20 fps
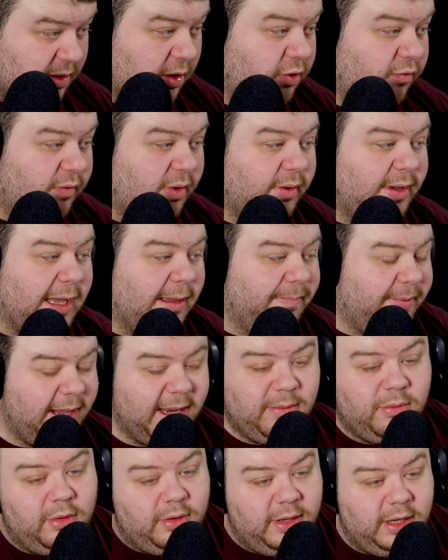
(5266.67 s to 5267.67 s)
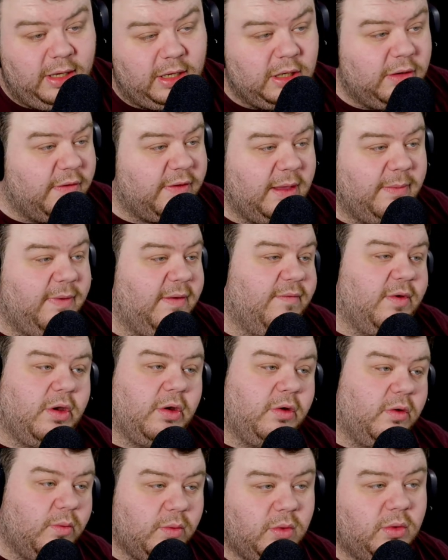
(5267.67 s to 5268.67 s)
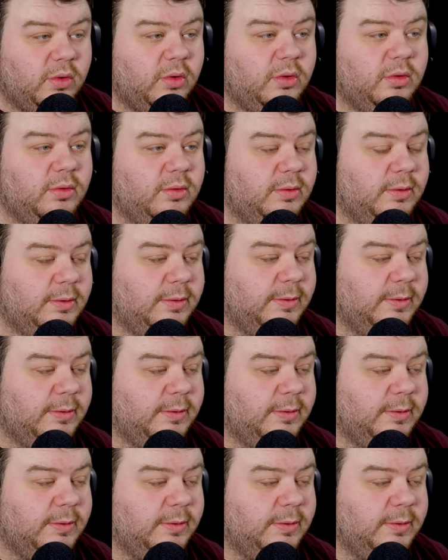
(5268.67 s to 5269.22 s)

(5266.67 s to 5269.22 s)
In real campaign, well, oh, you could do the same thing with God of War